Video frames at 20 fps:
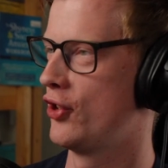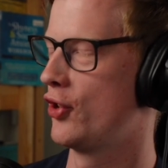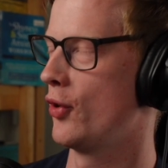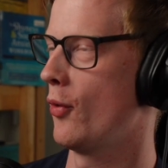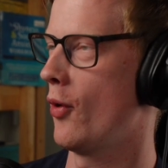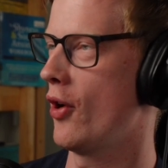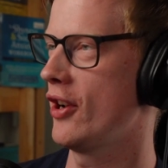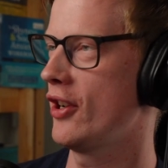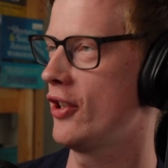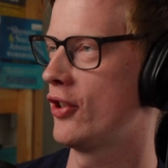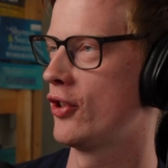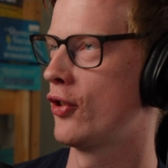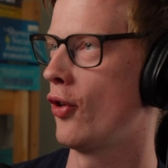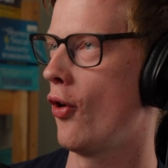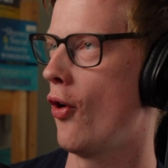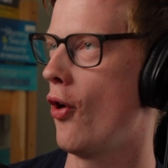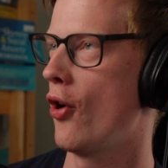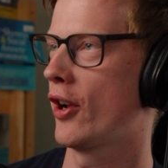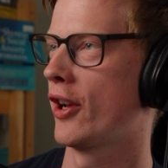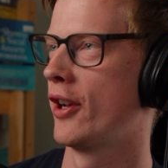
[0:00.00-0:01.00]
Do you want to
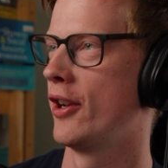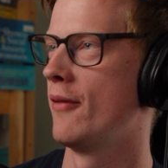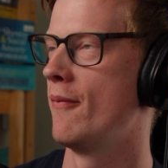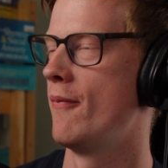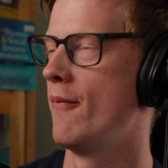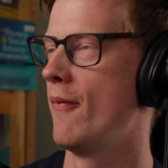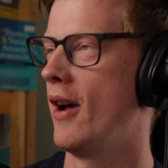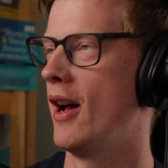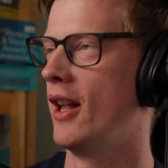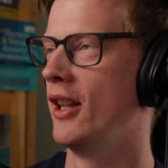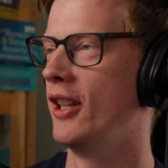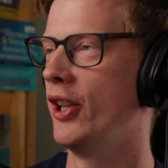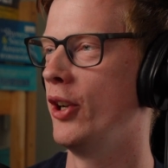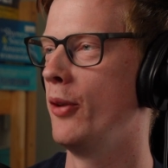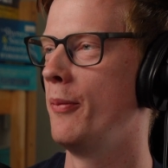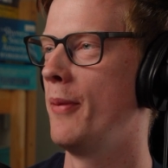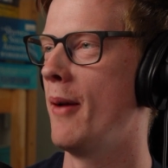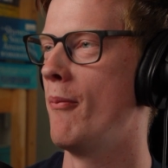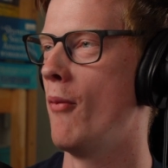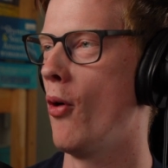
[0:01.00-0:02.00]
talk a little
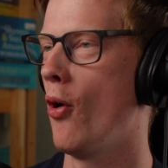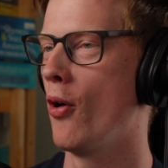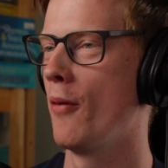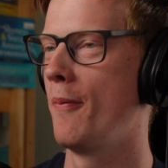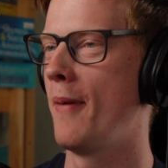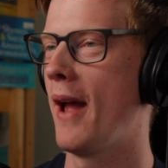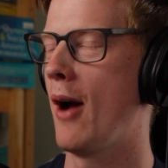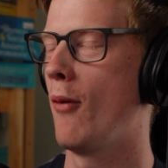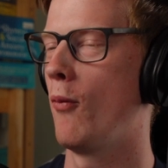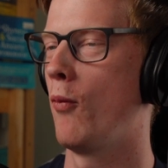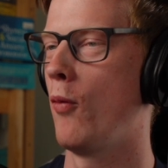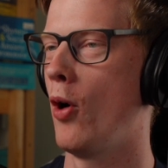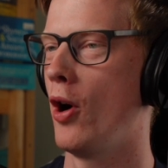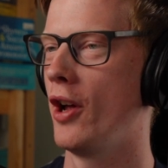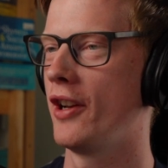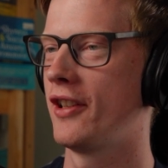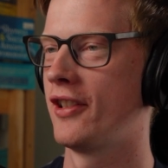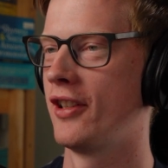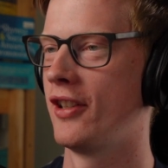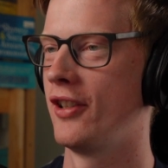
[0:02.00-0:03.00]
bit more about
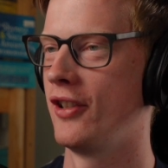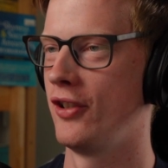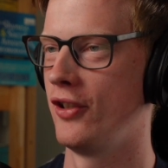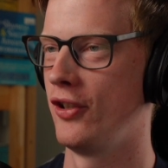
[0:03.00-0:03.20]
what